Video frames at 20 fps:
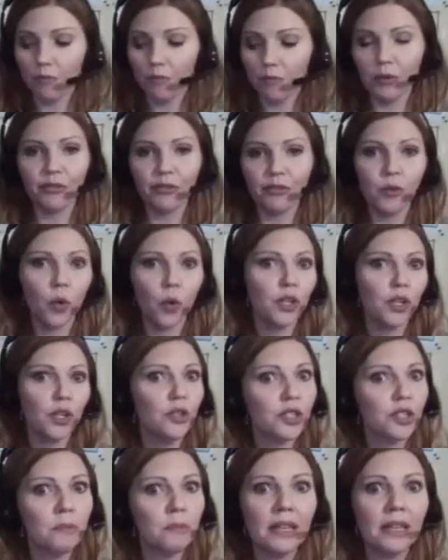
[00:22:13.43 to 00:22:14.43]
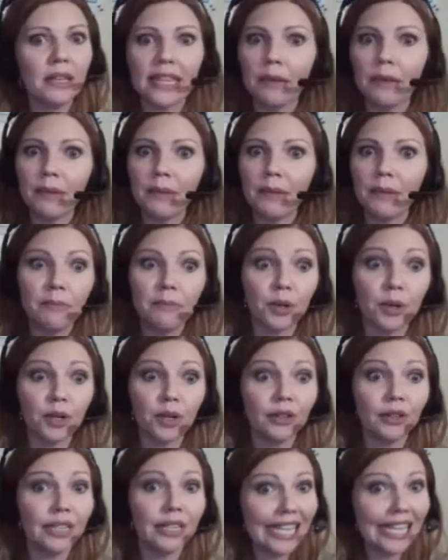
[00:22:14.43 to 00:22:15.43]
before you submit that
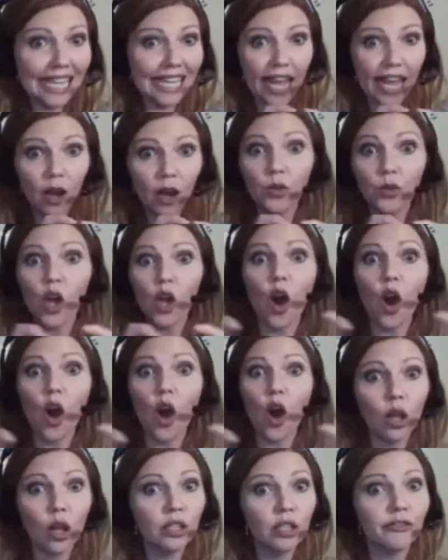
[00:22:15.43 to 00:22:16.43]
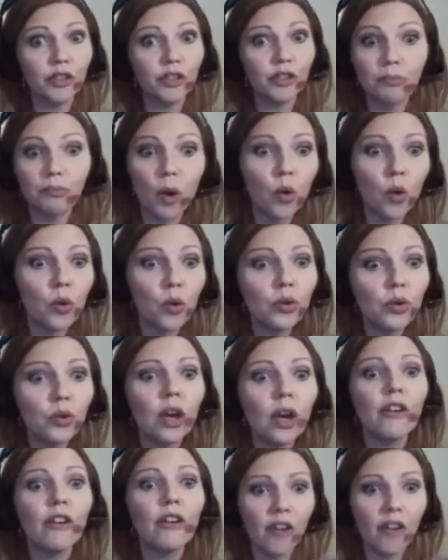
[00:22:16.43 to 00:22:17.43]
paper, count all of your bold
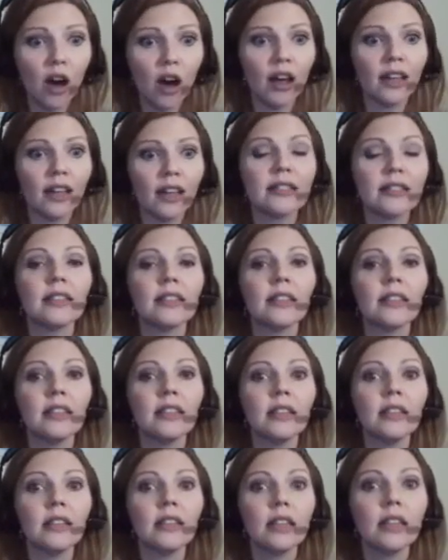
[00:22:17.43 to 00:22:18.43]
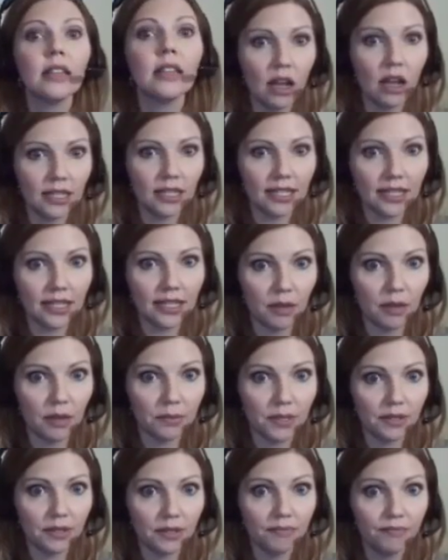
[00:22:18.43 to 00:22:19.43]
font
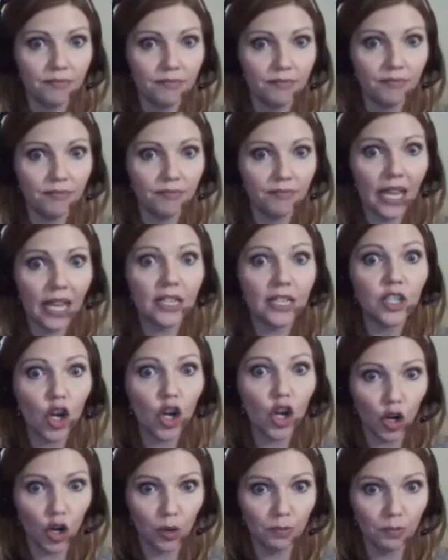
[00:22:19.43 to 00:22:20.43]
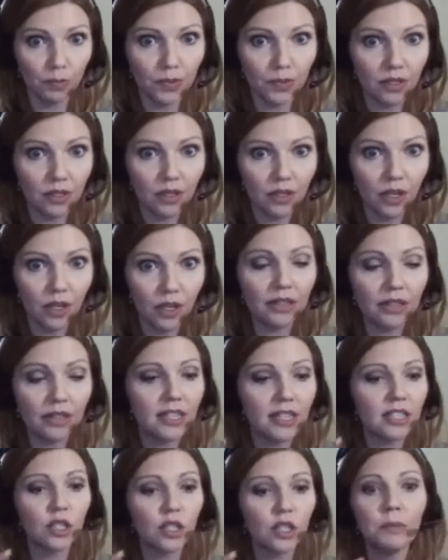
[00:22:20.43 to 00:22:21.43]
concepts and terms. Okay,
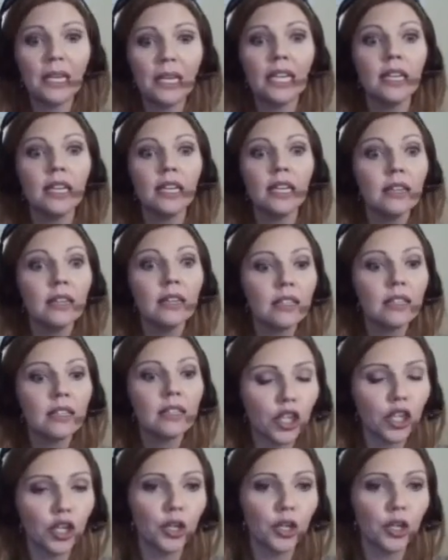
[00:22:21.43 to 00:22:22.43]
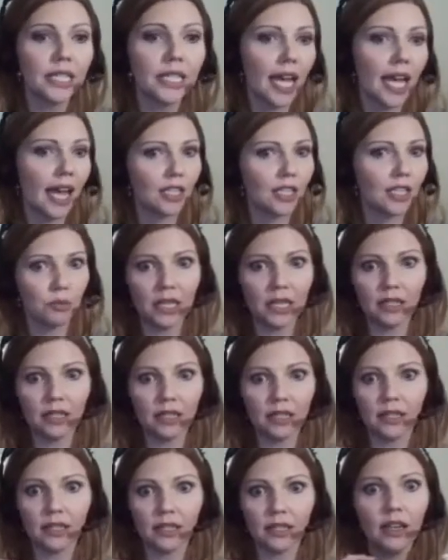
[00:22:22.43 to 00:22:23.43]
this could be secure
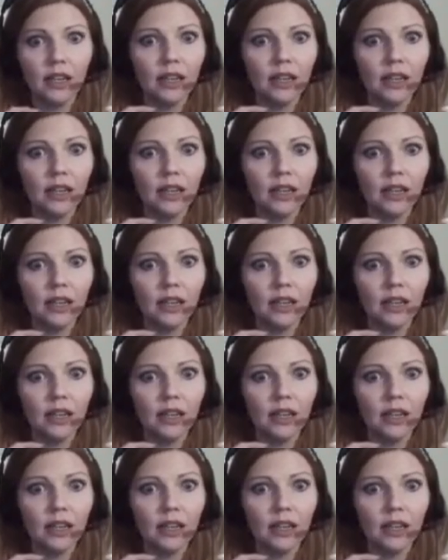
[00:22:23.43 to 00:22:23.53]
attachment,